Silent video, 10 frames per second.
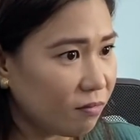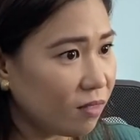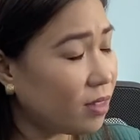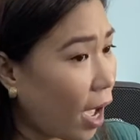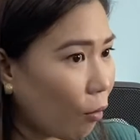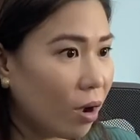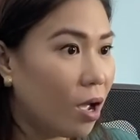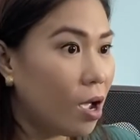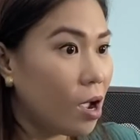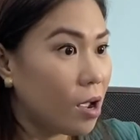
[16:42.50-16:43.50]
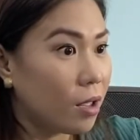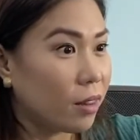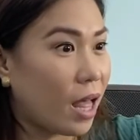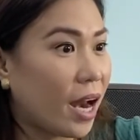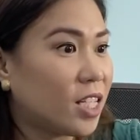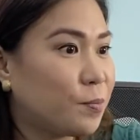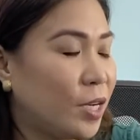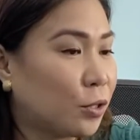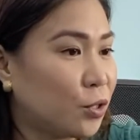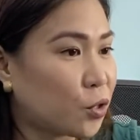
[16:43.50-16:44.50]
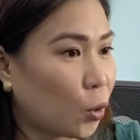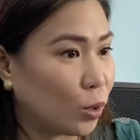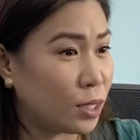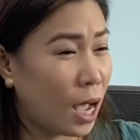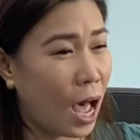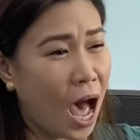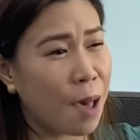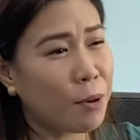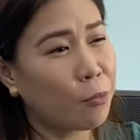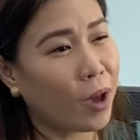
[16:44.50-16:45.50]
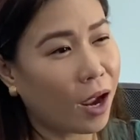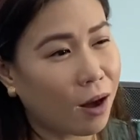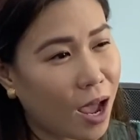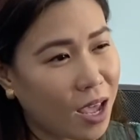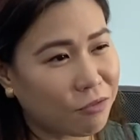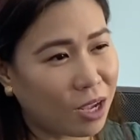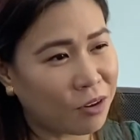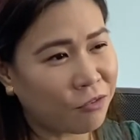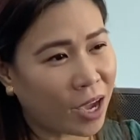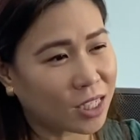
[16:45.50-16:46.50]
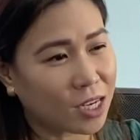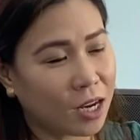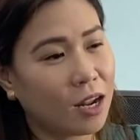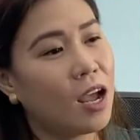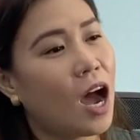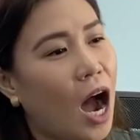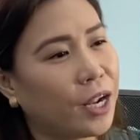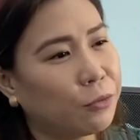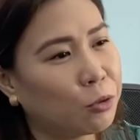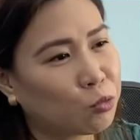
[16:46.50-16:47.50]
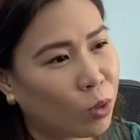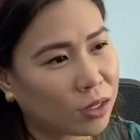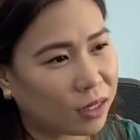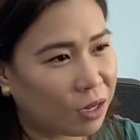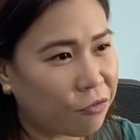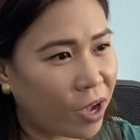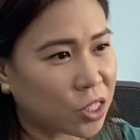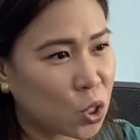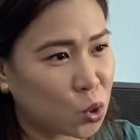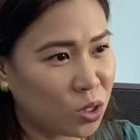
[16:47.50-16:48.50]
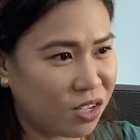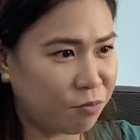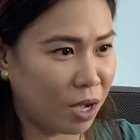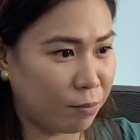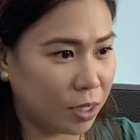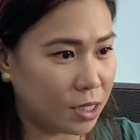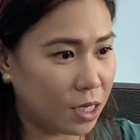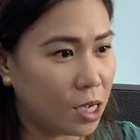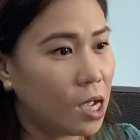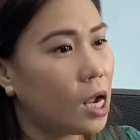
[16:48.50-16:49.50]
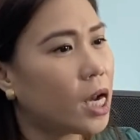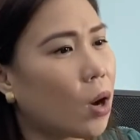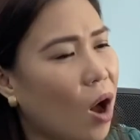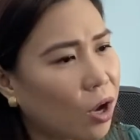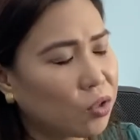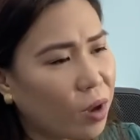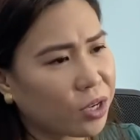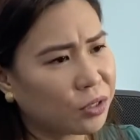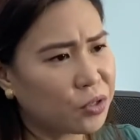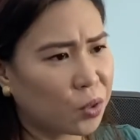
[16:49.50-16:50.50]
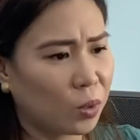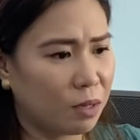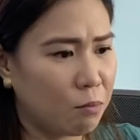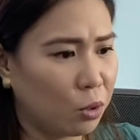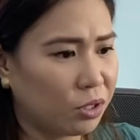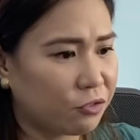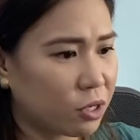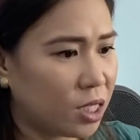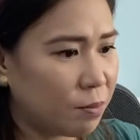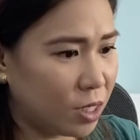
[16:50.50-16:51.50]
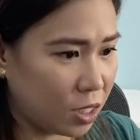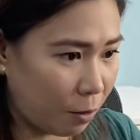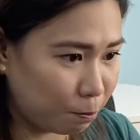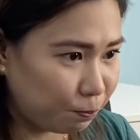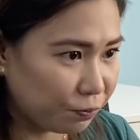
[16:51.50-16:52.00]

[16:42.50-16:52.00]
Now, that has been controlled. I'm aware I have the infection. I don't want that infection to leave my body. Now, how do I control the mode of transmission?